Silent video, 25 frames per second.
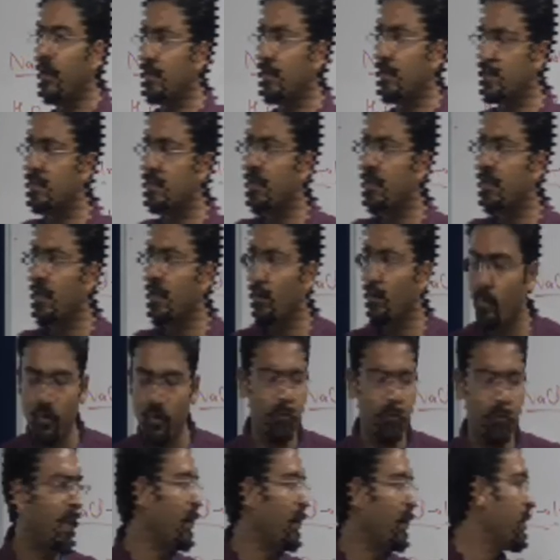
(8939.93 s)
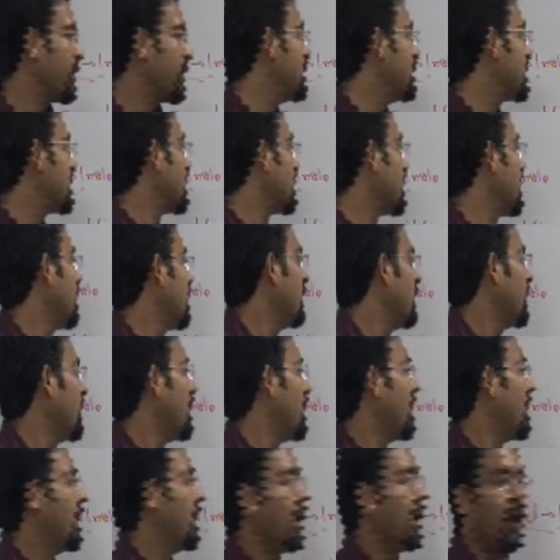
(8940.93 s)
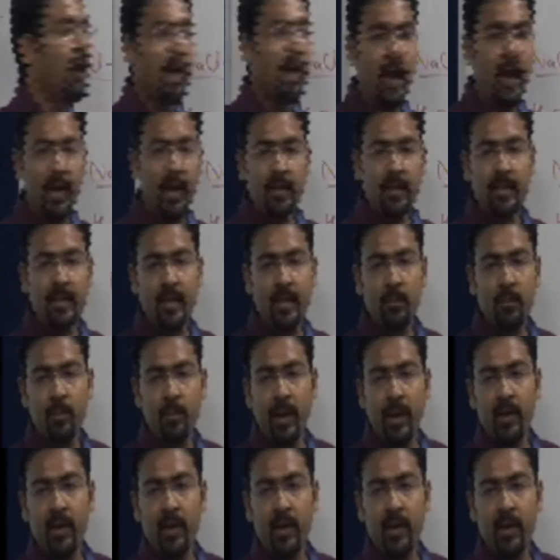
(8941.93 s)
the number of particles and thereby